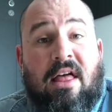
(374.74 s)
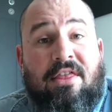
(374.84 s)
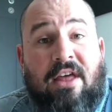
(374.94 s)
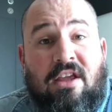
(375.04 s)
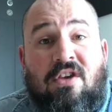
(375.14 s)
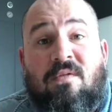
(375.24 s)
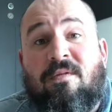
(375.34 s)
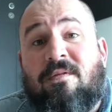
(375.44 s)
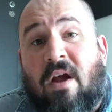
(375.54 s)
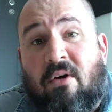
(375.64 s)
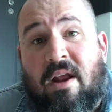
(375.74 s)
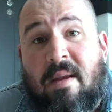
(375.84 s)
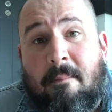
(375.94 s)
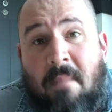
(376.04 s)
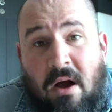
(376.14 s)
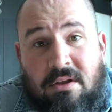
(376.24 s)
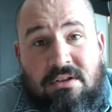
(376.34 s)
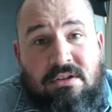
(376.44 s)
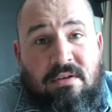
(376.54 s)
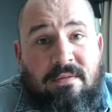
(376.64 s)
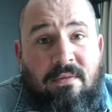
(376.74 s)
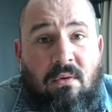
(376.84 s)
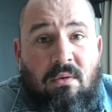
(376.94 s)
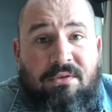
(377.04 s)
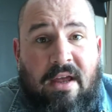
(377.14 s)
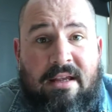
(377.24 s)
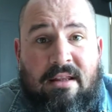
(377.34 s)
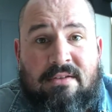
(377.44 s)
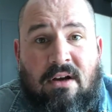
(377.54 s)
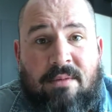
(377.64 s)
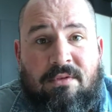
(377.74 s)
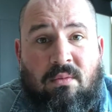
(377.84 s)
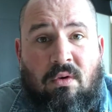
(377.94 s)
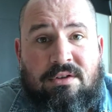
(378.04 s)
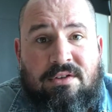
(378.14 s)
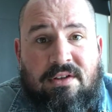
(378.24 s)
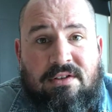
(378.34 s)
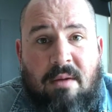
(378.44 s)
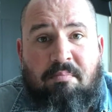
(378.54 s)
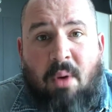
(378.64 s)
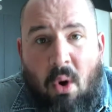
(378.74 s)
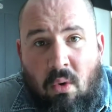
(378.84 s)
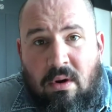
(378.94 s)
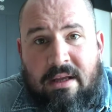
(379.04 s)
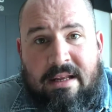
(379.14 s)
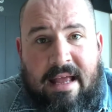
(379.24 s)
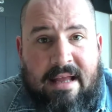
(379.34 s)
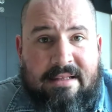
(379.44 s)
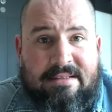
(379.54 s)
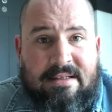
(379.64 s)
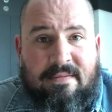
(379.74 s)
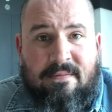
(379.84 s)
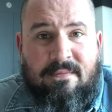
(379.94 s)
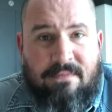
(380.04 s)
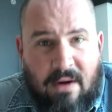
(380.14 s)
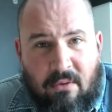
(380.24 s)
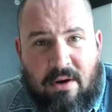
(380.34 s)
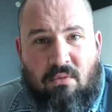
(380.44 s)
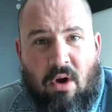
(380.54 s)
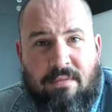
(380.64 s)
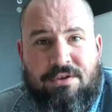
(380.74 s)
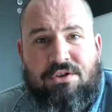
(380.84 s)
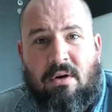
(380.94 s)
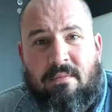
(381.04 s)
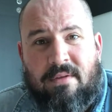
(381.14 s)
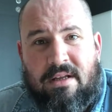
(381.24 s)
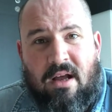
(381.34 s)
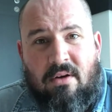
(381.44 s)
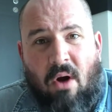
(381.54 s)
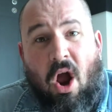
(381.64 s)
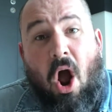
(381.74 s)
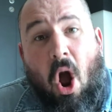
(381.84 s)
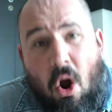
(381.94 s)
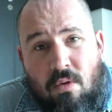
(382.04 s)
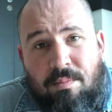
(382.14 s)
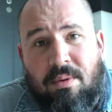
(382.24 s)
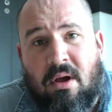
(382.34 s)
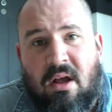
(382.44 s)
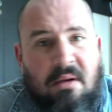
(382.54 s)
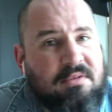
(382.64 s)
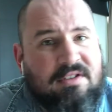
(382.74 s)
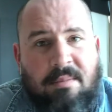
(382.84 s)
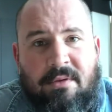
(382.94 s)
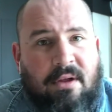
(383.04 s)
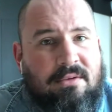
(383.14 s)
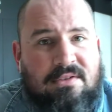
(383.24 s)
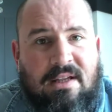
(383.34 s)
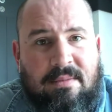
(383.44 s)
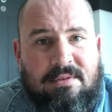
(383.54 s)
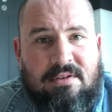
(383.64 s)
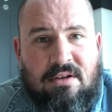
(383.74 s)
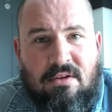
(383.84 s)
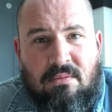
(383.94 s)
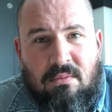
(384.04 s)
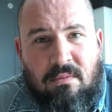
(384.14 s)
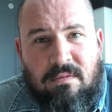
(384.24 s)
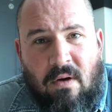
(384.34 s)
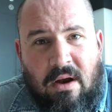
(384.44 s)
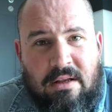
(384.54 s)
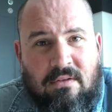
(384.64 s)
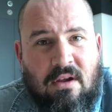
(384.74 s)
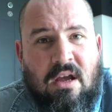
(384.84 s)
Thank you very much for taking the time to watch this appallingly edited, very rough shot video. I hope some of those tips you will find